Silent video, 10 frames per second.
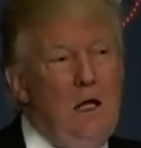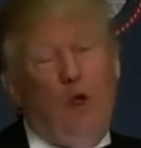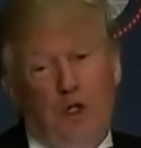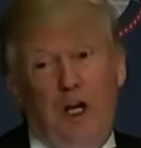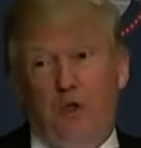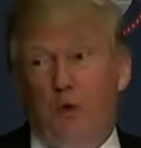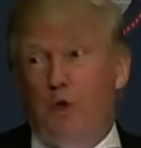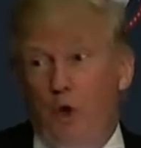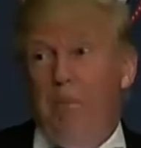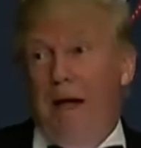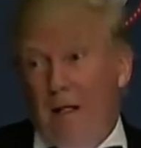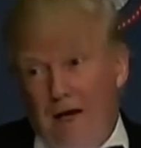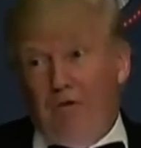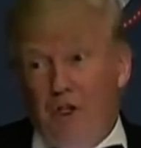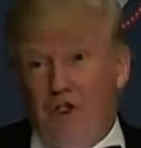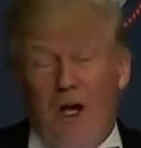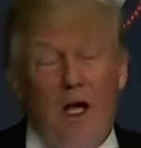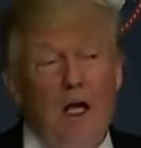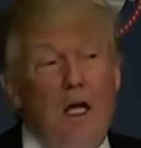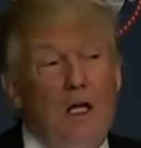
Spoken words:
In those cases, it was all men, I have to say.